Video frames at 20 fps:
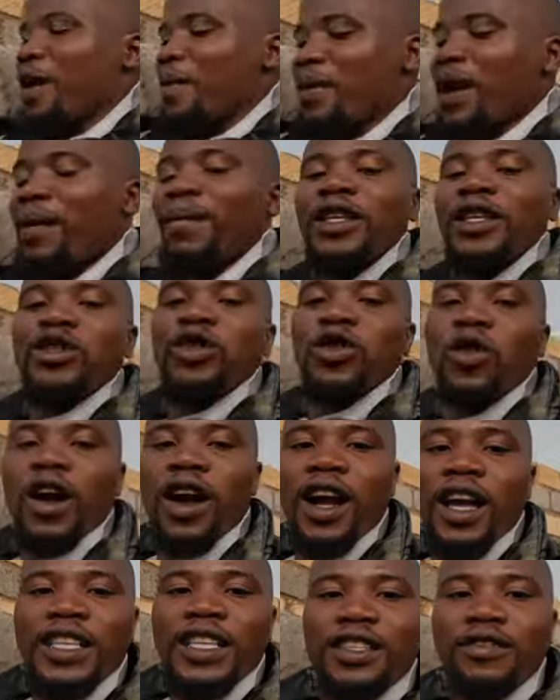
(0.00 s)
Me, I'm a
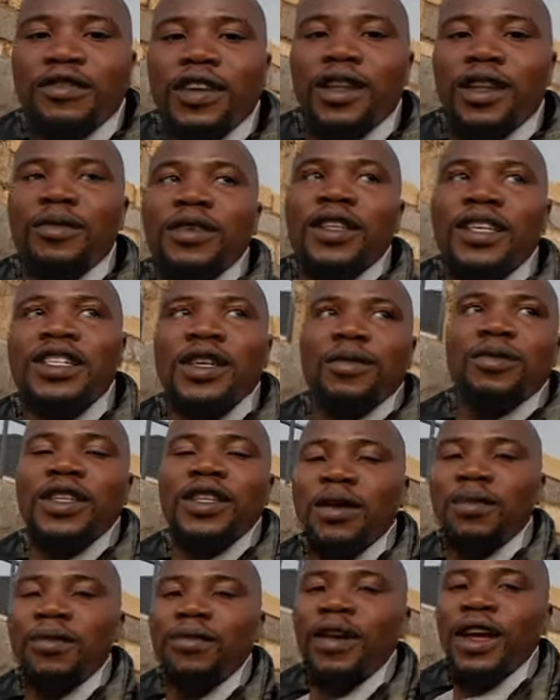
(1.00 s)
strong guys. Even me,
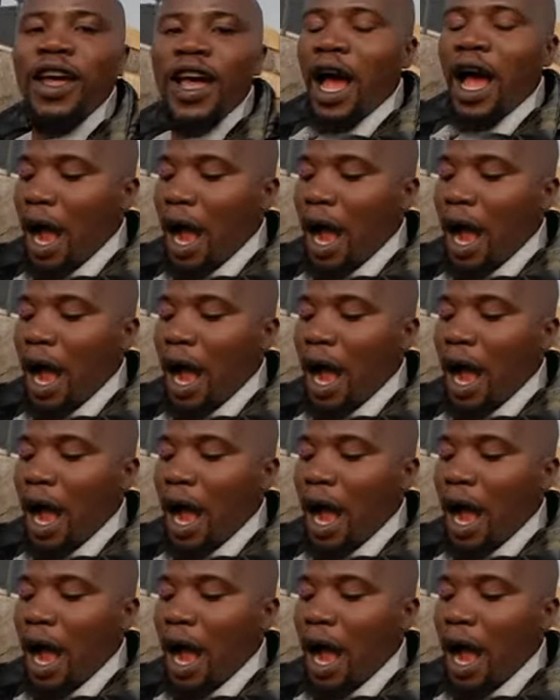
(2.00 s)
sometime,